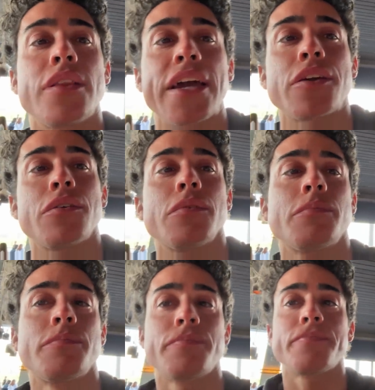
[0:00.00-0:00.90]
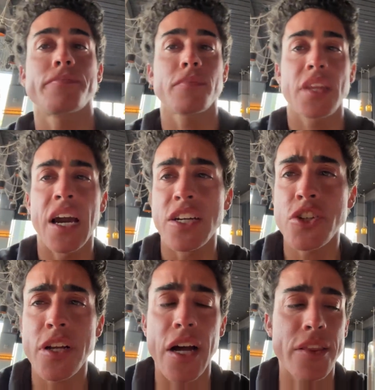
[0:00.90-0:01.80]
Thank you. Yeah, I
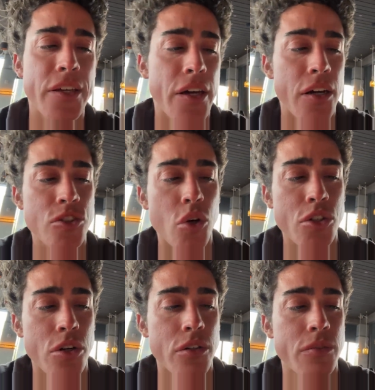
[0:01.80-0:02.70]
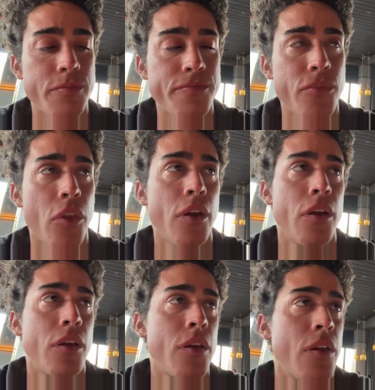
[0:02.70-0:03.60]
should have got the Sauternes
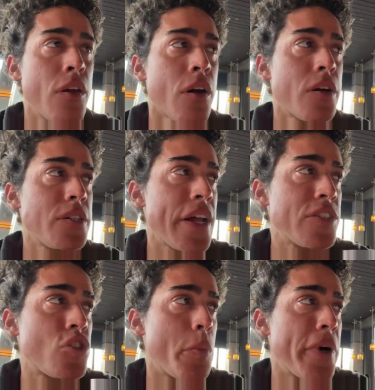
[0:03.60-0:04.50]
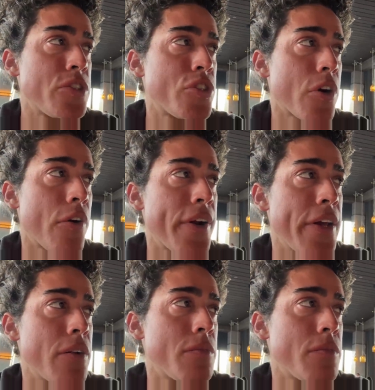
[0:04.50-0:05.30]
because it has so much sugar in it.